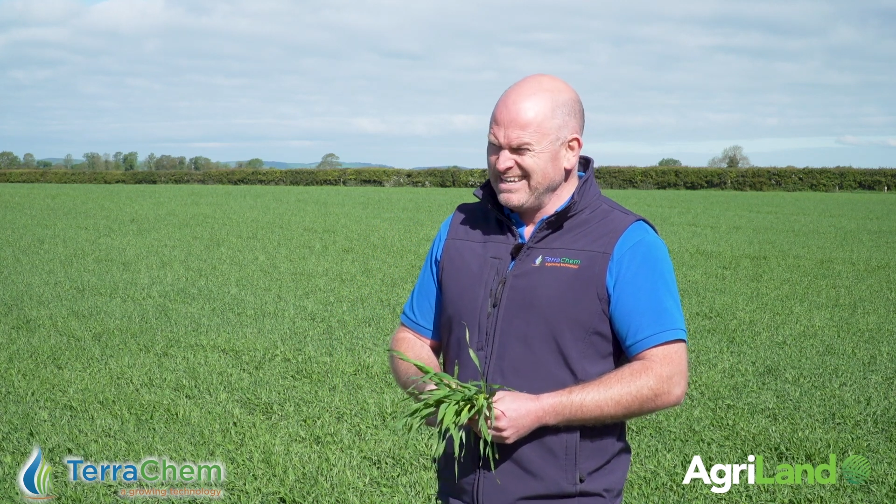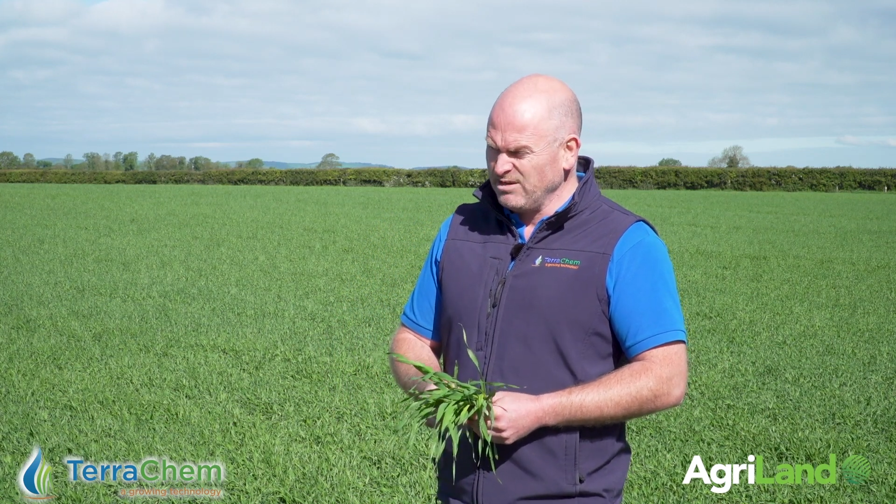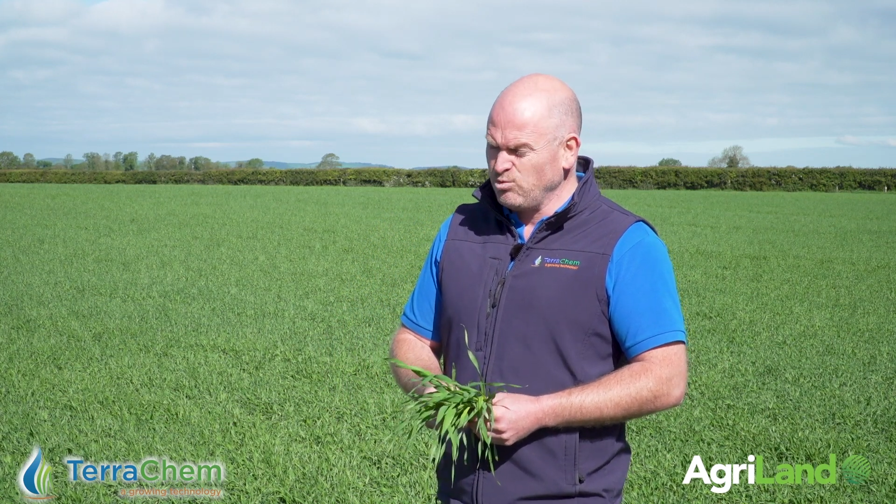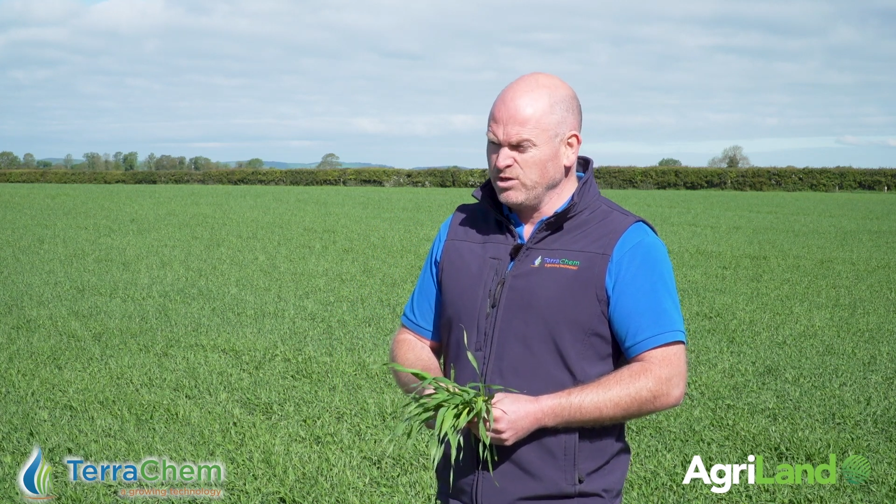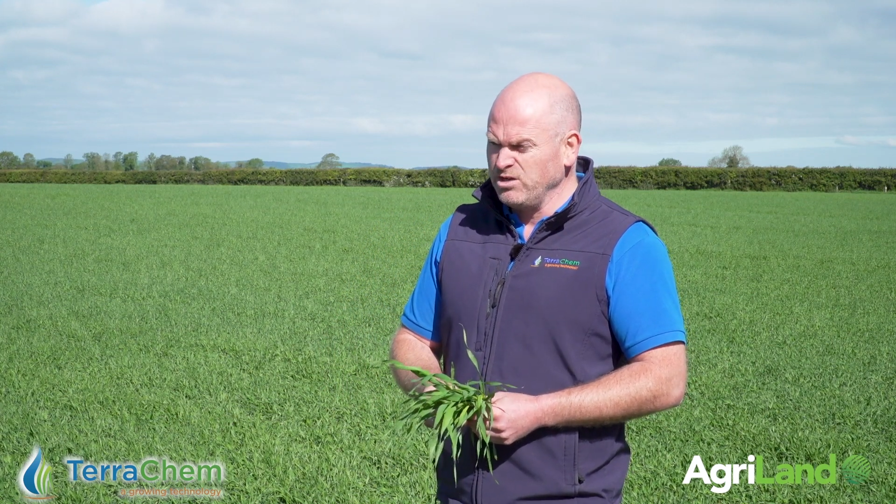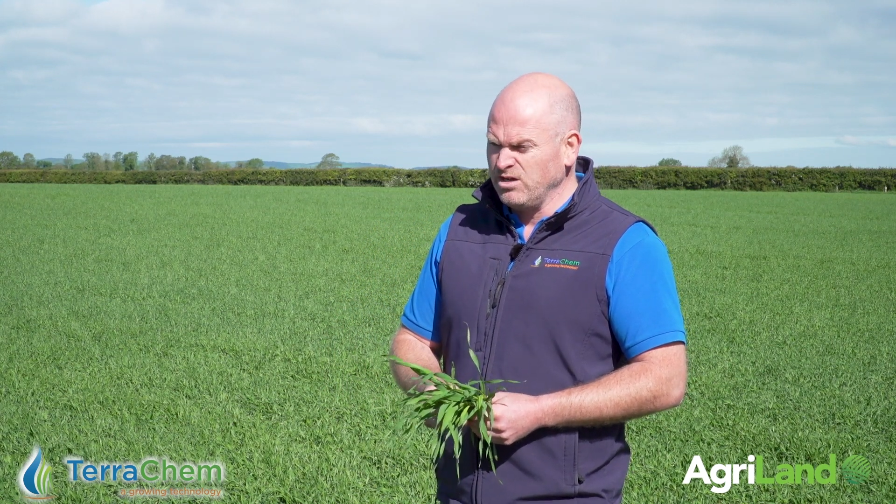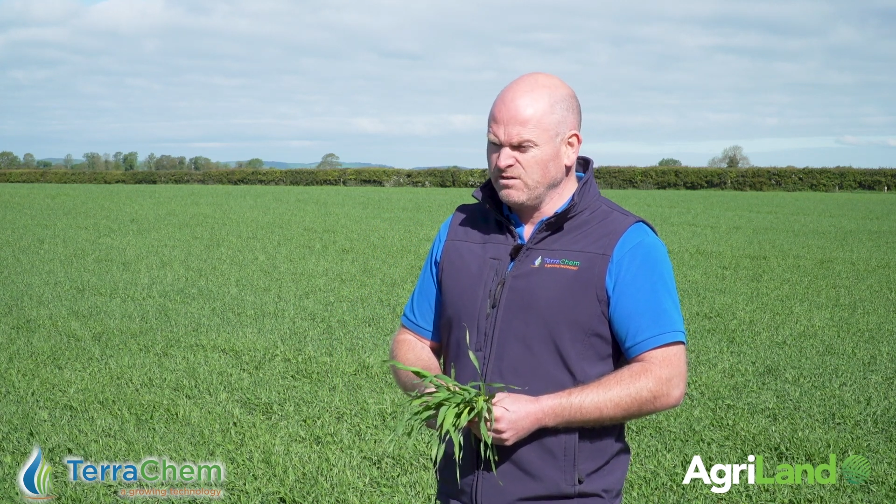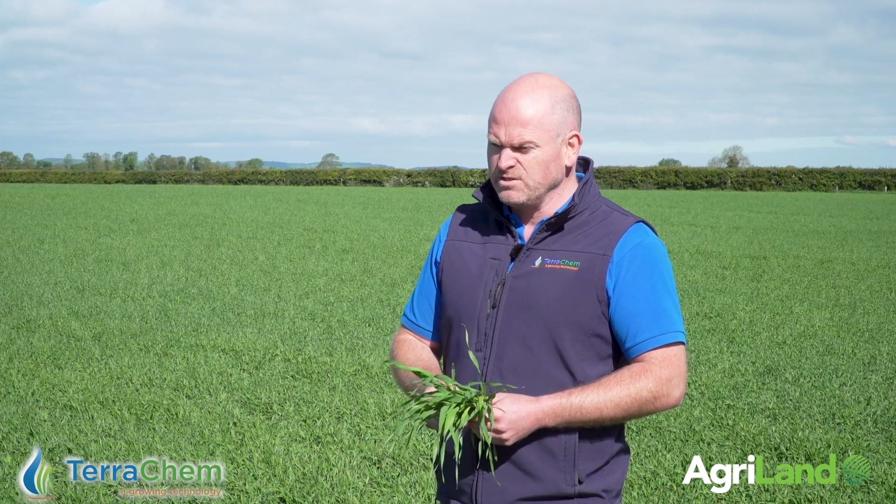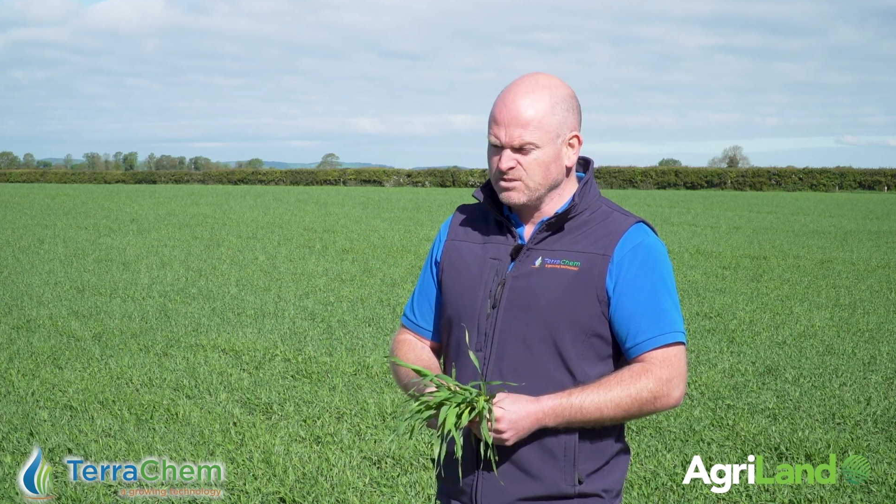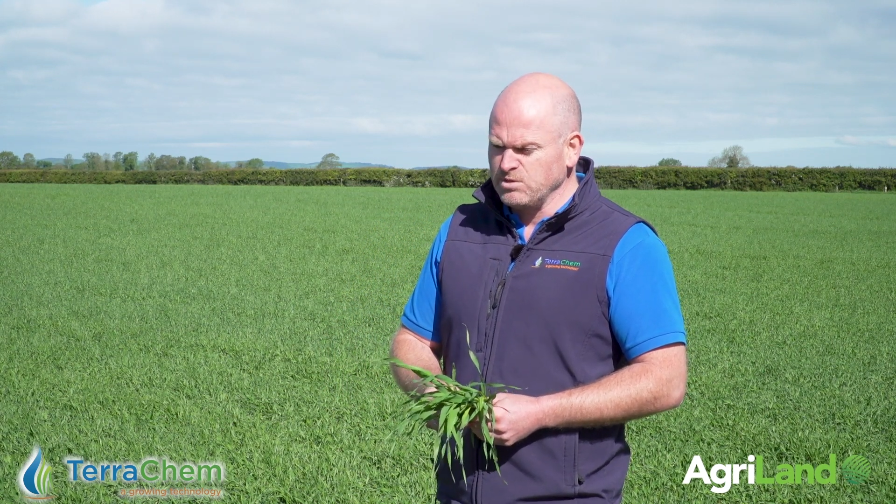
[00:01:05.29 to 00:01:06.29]
and quite
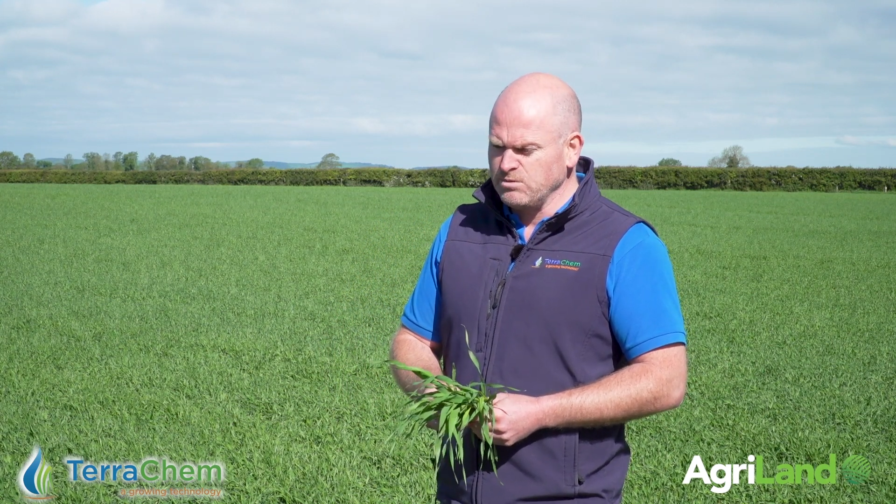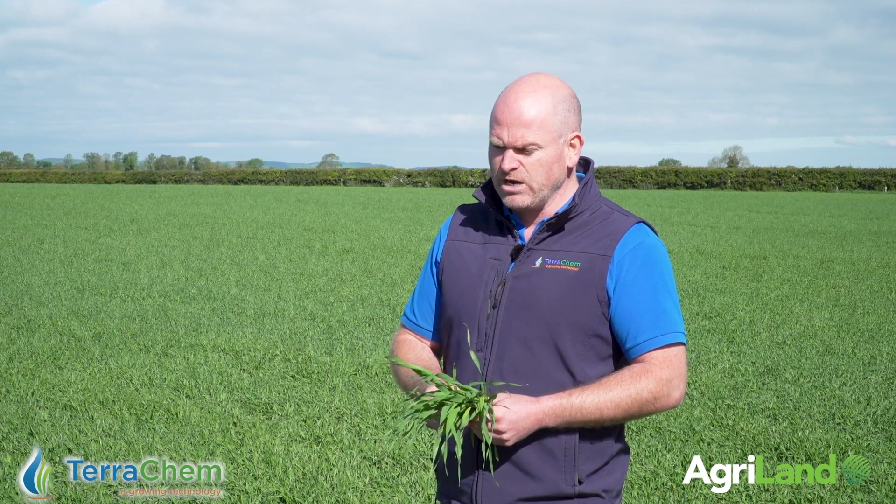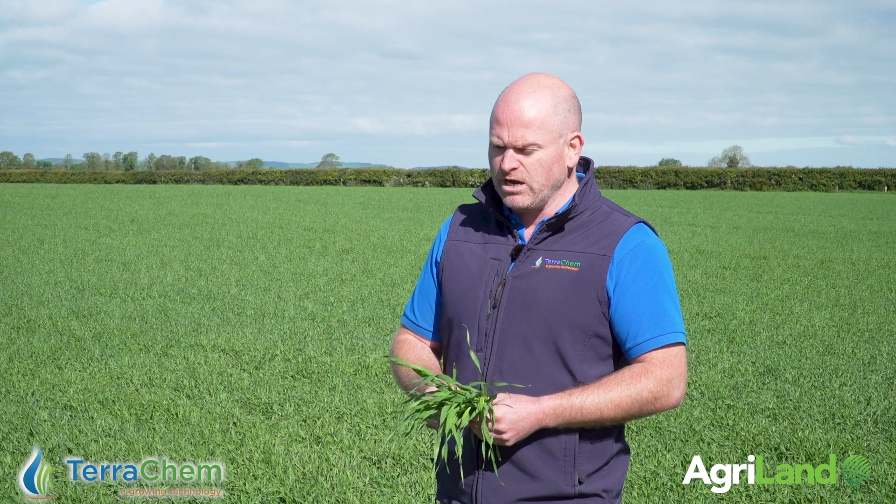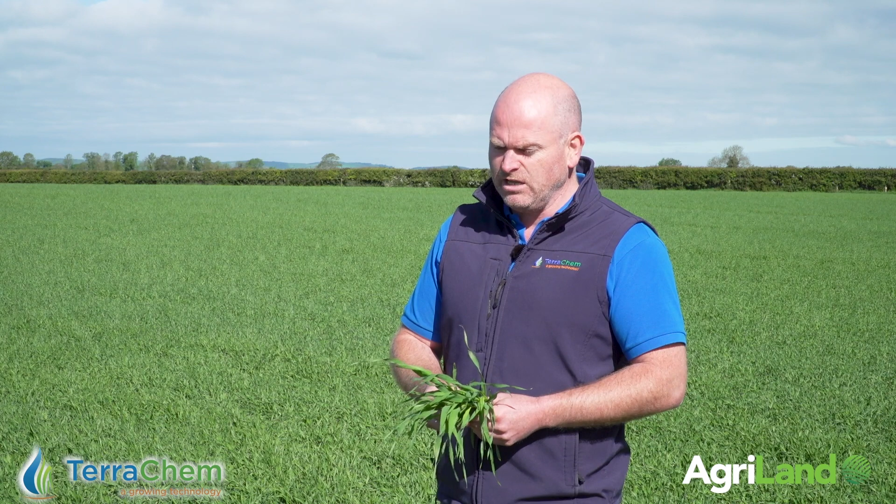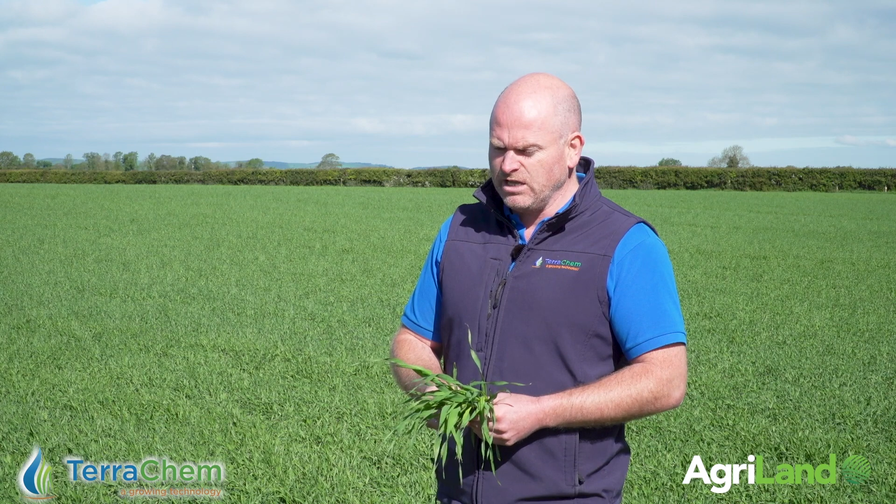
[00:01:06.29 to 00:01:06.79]
often spring barley